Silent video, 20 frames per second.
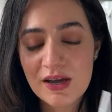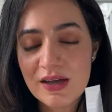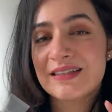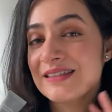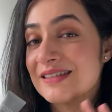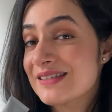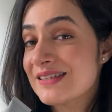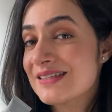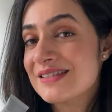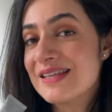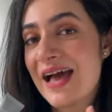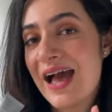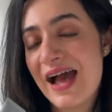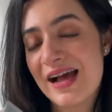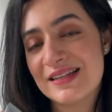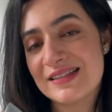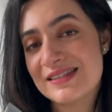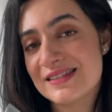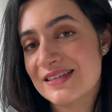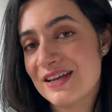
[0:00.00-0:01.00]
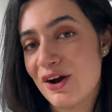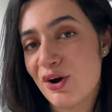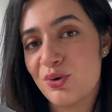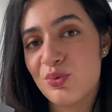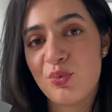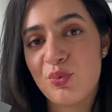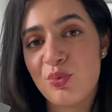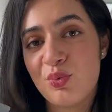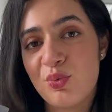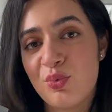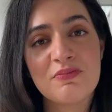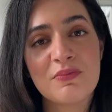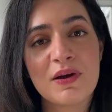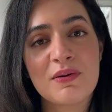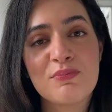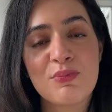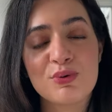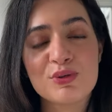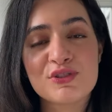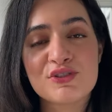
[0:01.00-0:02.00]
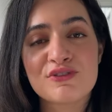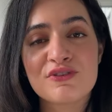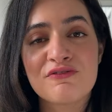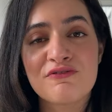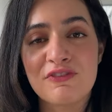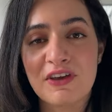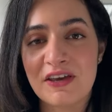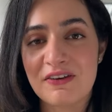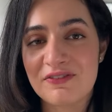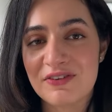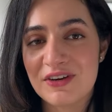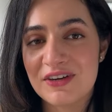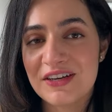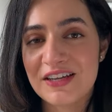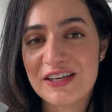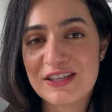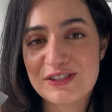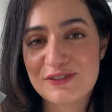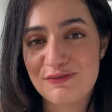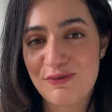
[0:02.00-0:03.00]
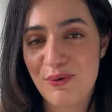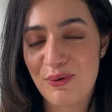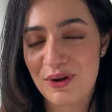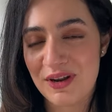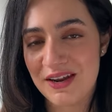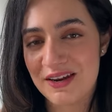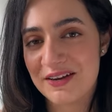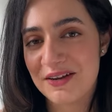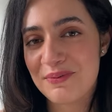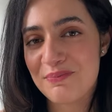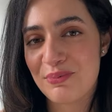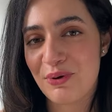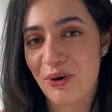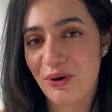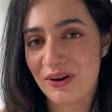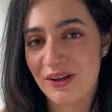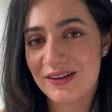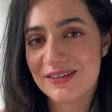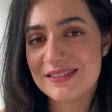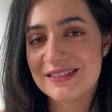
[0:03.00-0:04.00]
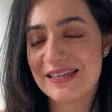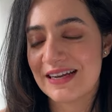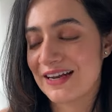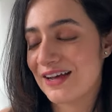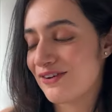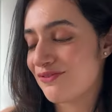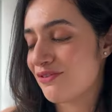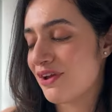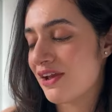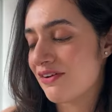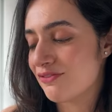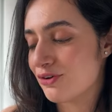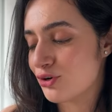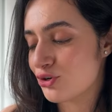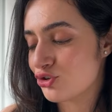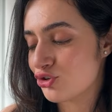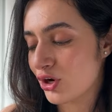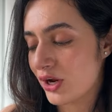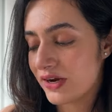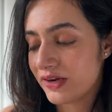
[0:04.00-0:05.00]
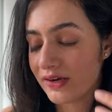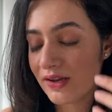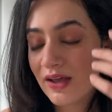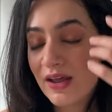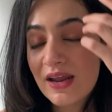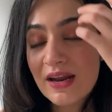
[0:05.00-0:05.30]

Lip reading: This is hands down one of my most favorite exfoliating products that I've ever tried.